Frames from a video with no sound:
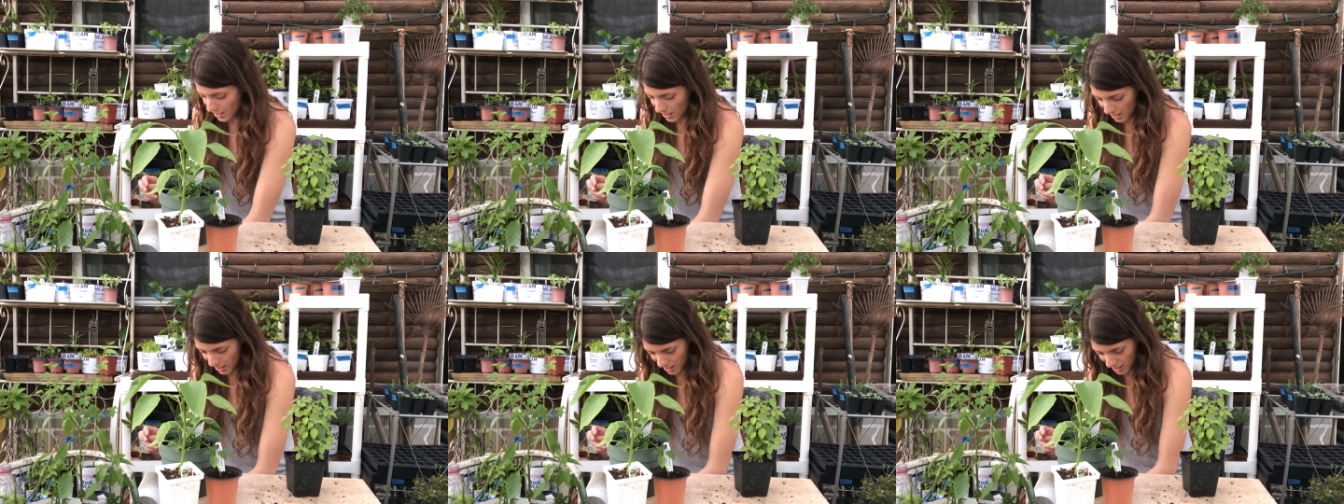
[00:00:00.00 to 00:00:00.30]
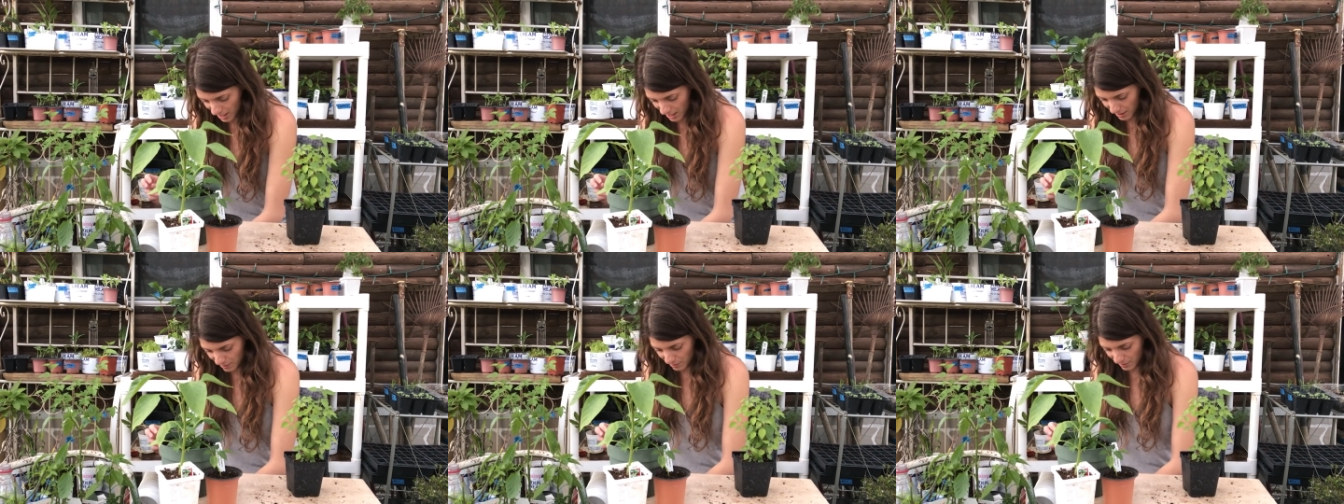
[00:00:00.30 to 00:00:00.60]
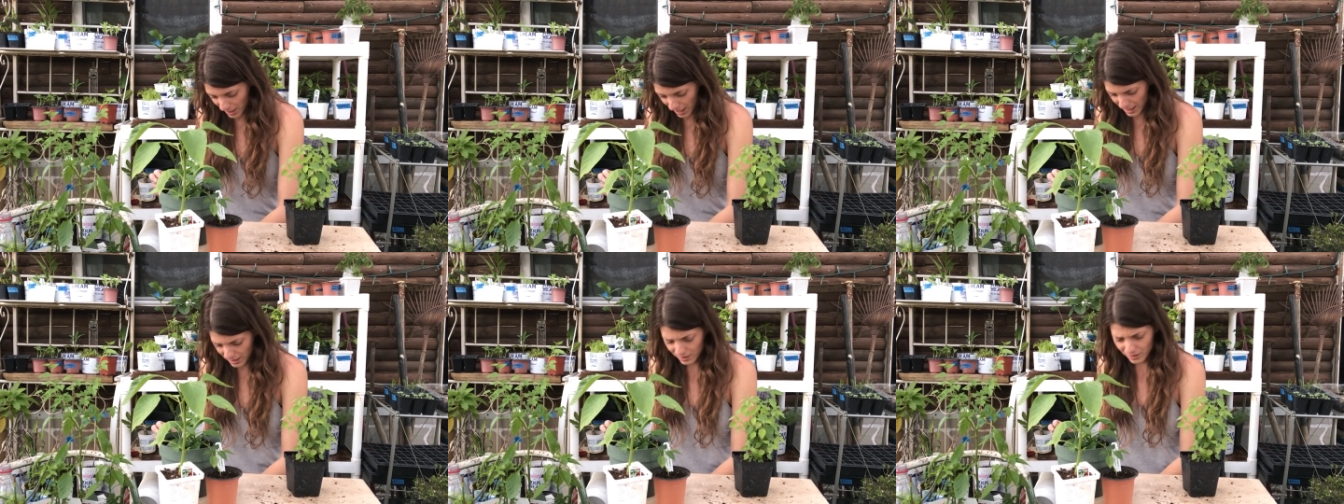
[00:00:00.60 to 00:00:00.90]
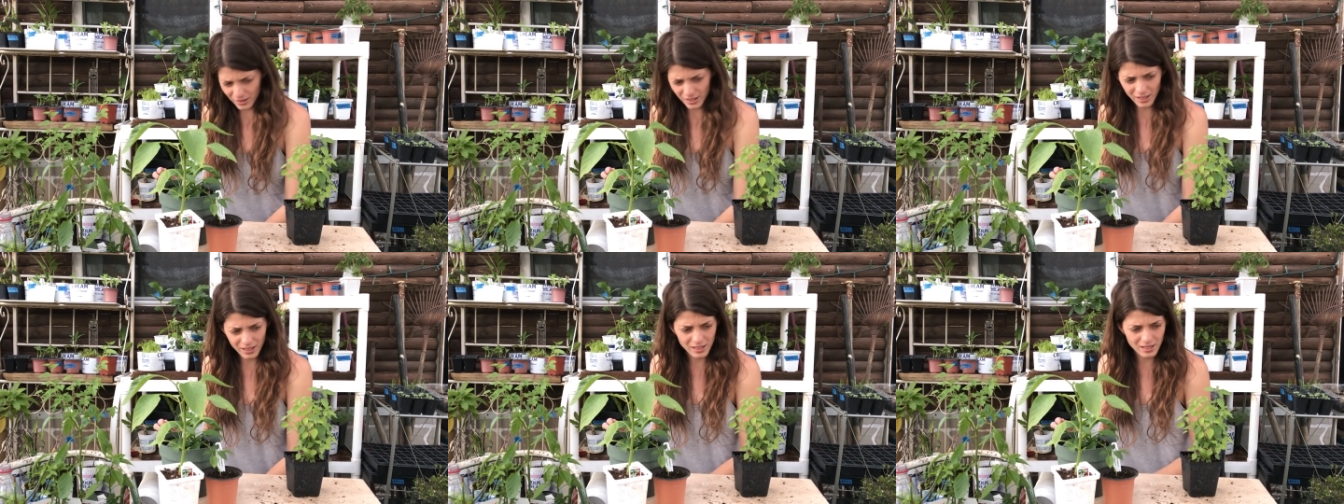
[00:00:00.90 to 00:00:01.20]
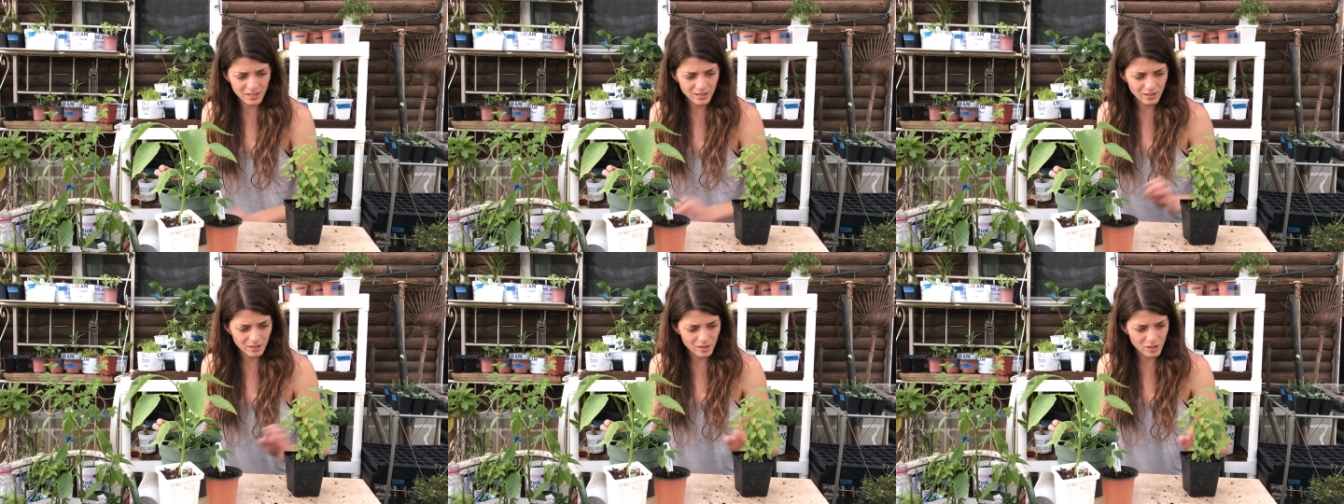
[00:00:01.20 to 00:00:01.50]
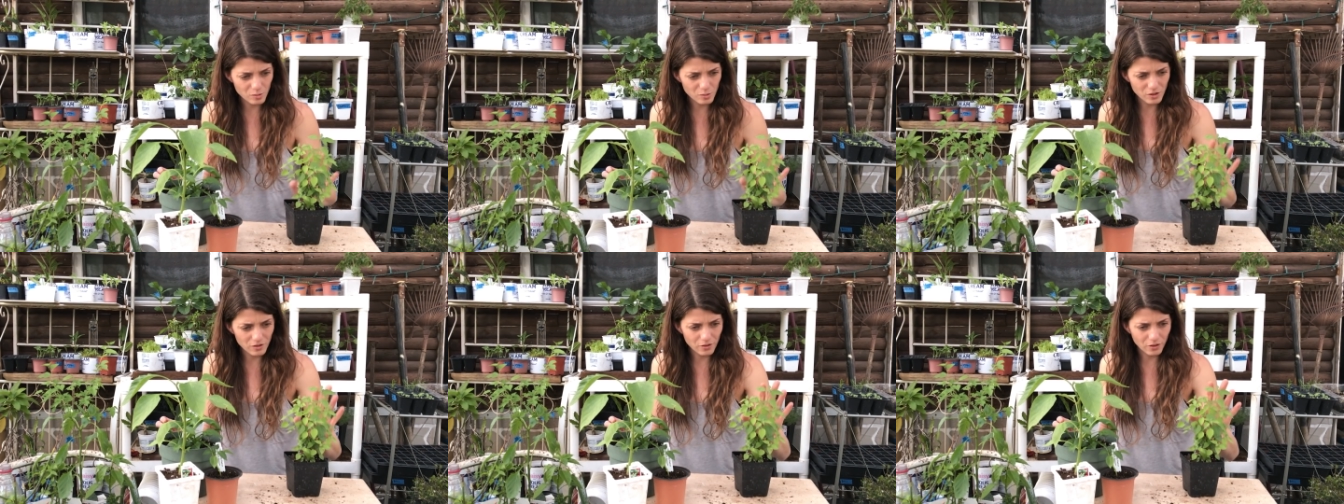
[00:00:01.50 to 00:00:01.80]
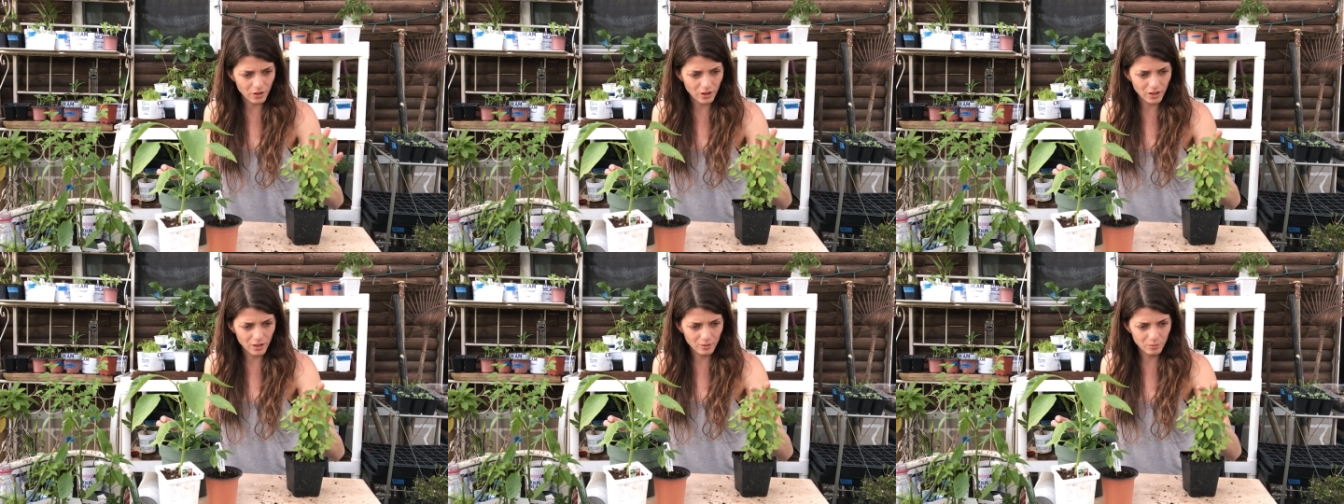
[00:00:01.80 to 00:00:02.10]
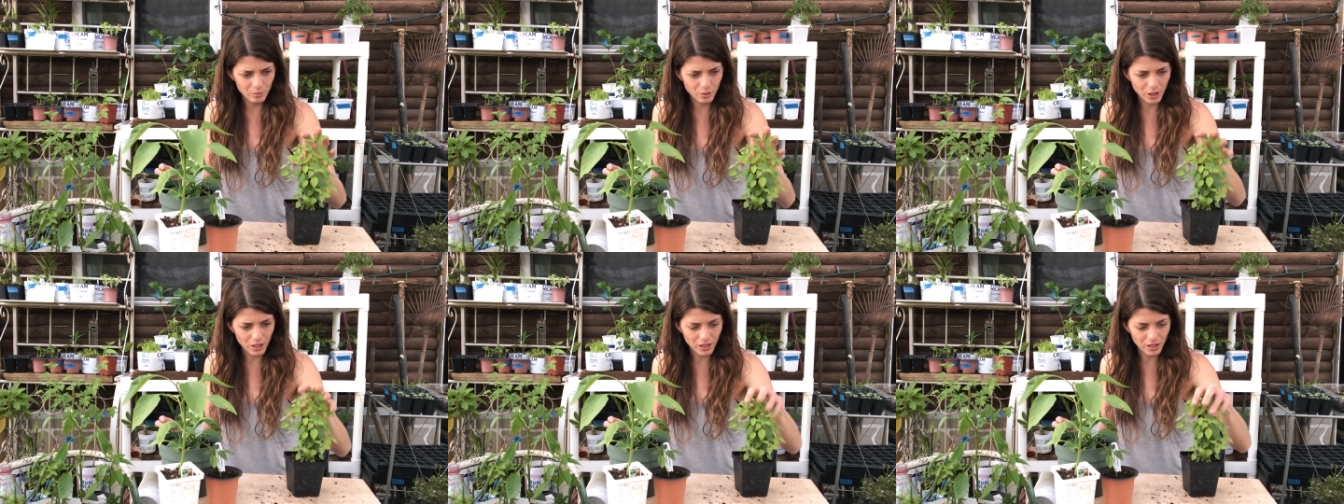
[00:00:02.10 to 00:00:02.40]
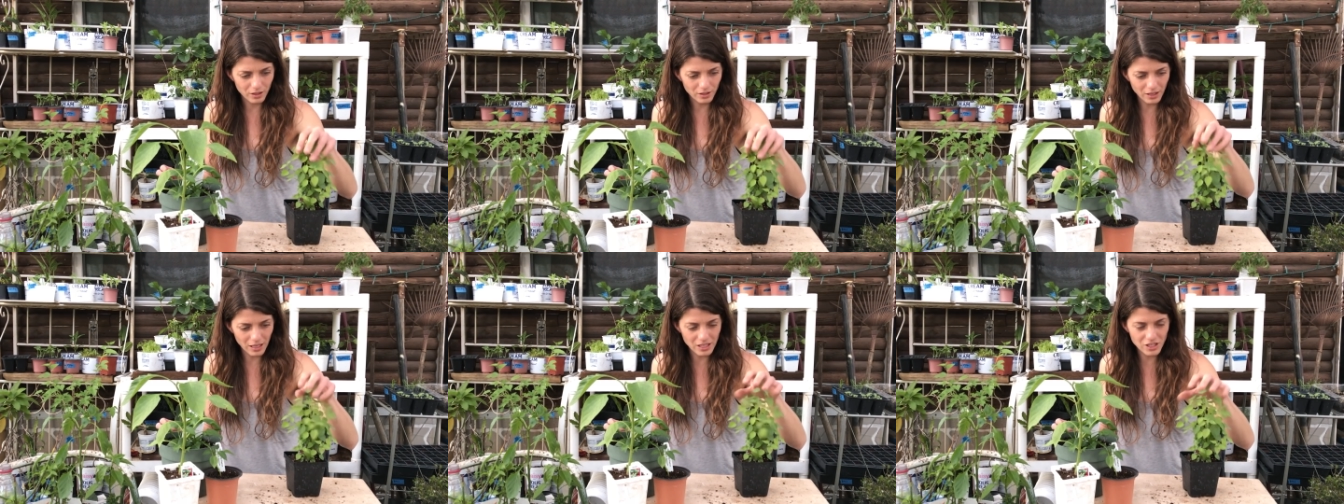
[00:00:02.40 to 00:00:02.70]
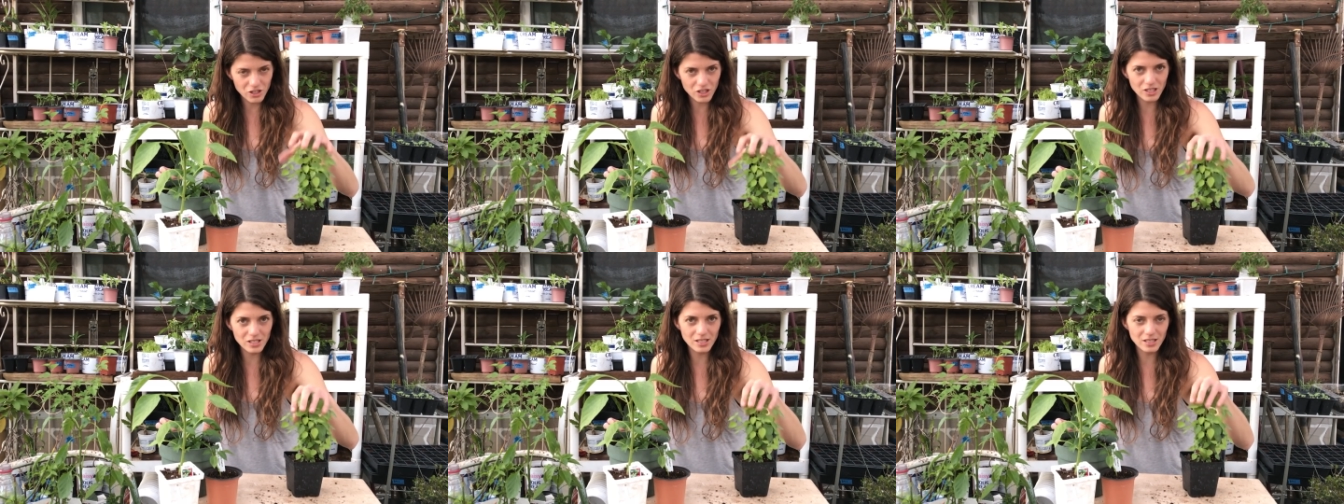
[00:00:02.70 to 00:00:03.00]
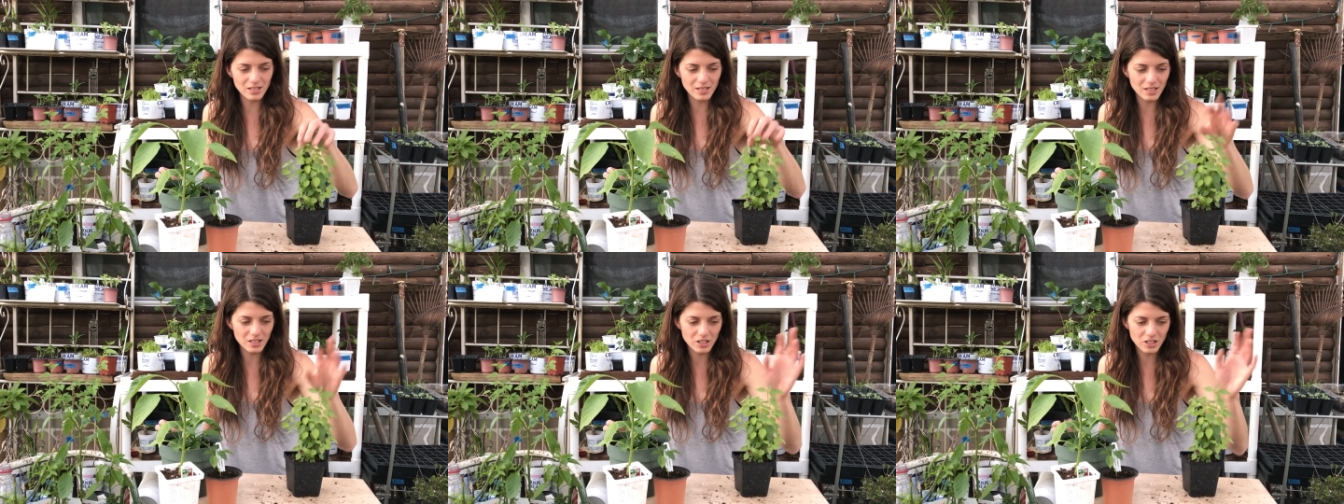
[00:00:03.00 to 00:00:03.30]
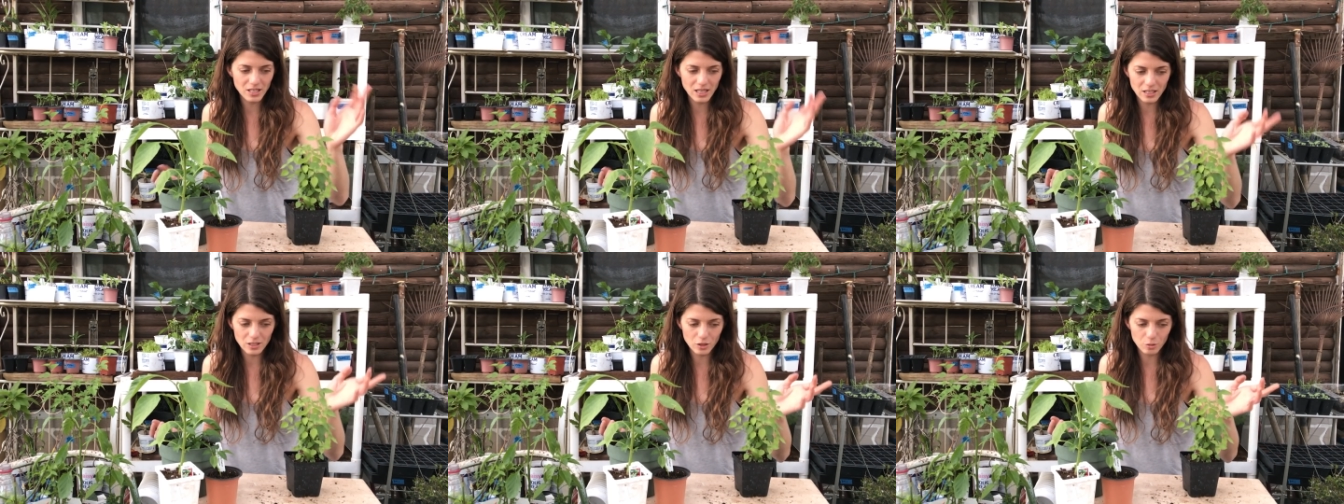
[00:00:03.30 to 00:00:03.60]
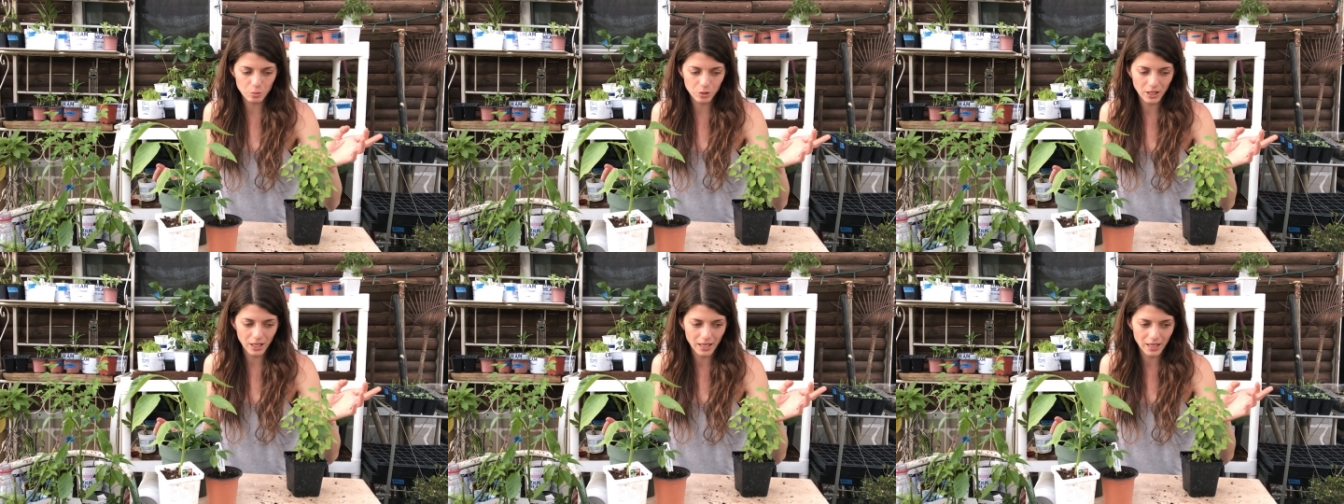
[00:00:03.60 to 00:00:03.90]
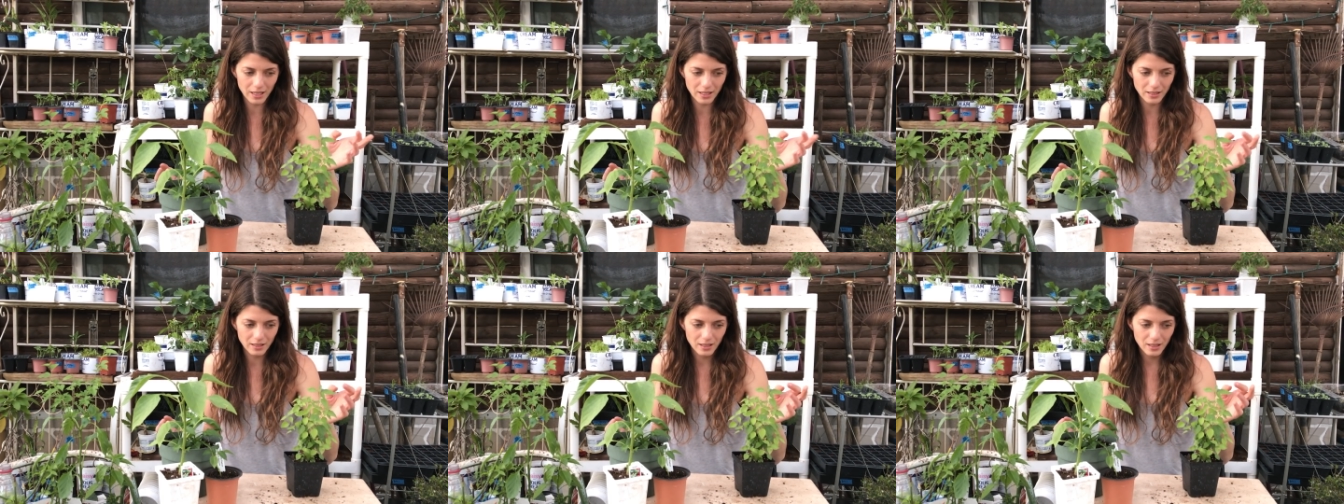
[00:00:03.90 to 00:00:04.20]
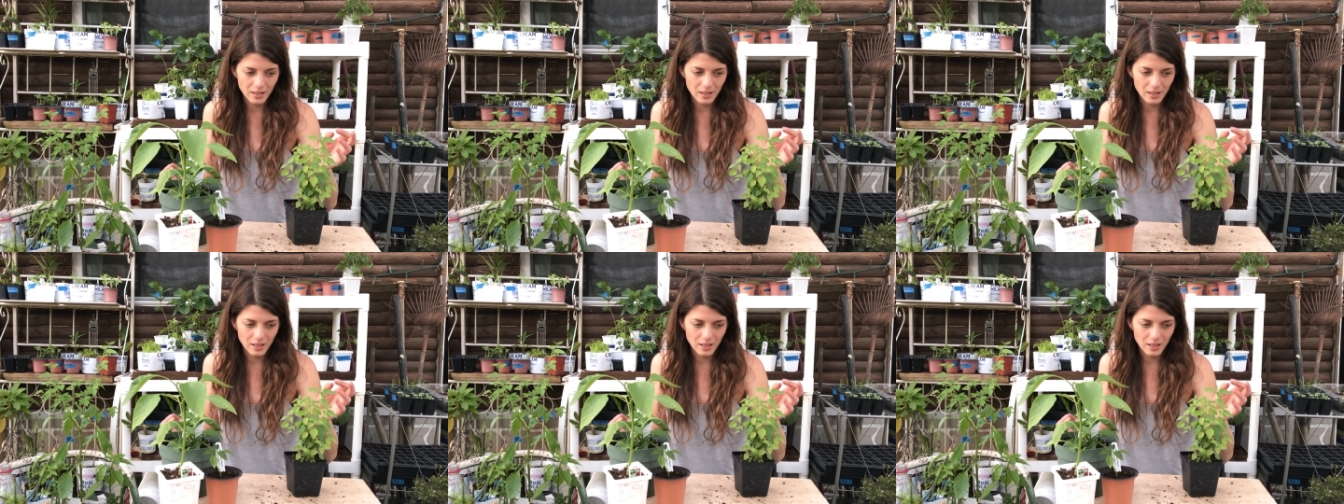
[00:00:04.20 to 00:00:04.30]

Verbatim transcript: Um, I don't think I did those before, but it's just it's such a tender plant.